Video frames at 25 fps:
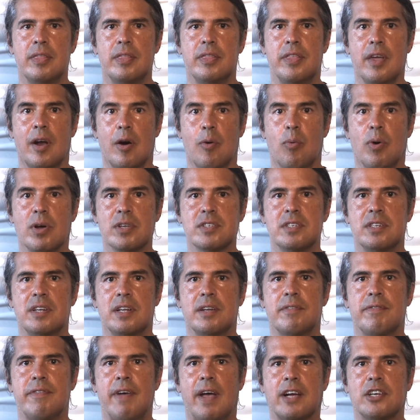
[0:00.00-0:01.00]
there was an
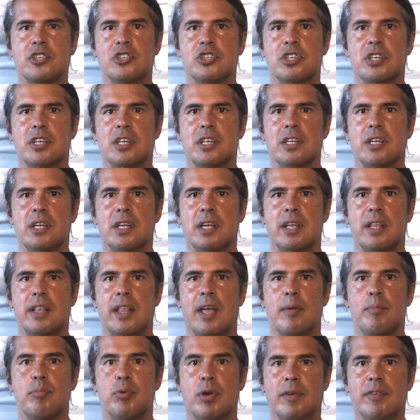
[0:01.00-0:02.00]
infection
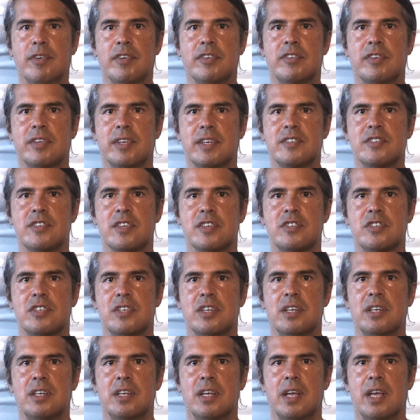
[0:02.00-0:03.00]
that previously
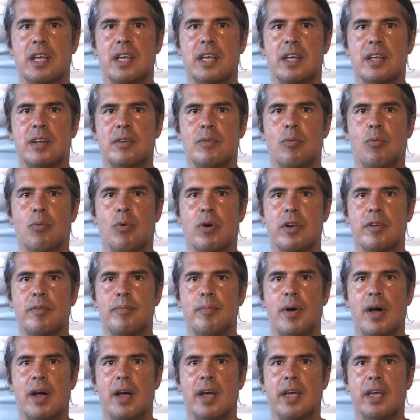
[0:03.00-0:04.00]
existed in one
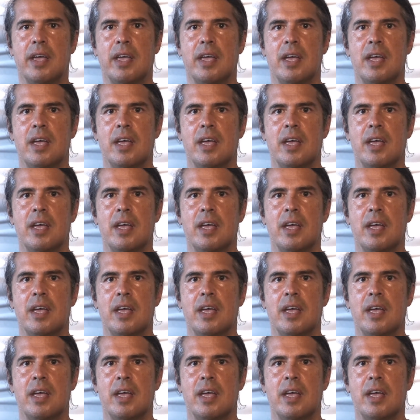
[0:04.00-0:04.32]
of my